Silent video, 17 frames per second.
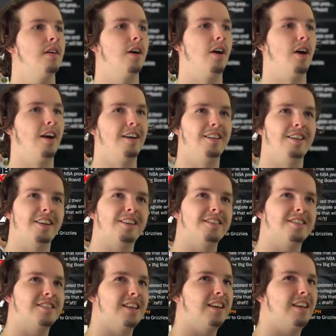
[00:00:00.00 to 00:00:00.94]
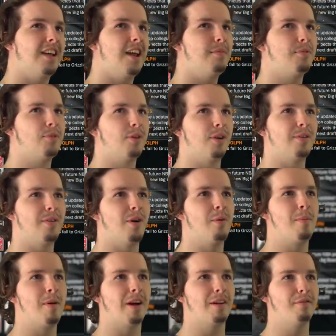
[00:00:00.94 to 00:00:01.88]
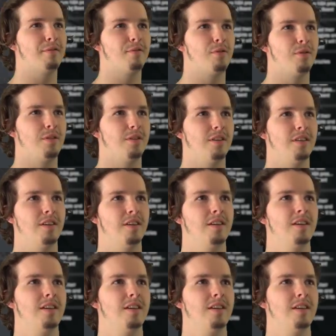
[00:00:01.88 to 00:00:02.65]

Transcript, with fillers: Alright, Lakers take game 3. We're going back and forth here.